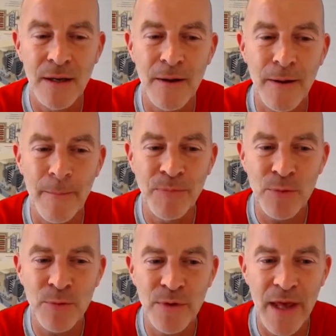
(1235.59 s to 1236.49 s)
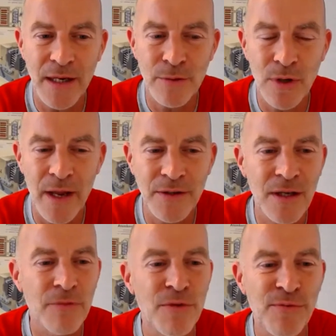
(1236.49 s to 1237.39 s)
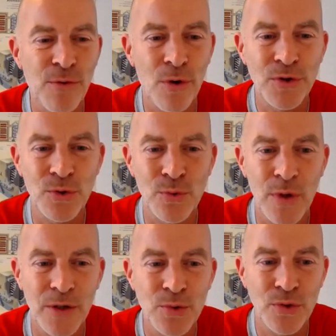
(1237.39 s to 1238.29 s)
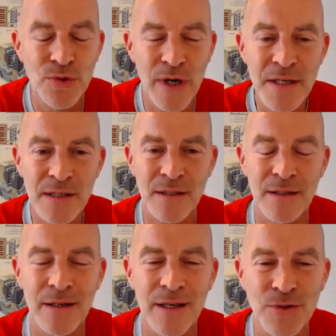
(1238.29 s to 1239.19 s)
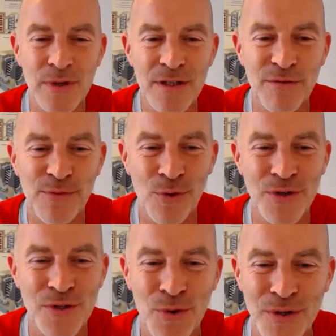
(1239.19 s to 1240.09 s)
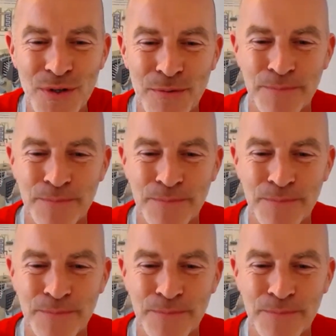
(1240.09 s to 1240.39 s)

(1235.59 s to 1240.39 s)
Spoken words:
With that, I would like to give the floor to Dris. Dris, the floor is yours.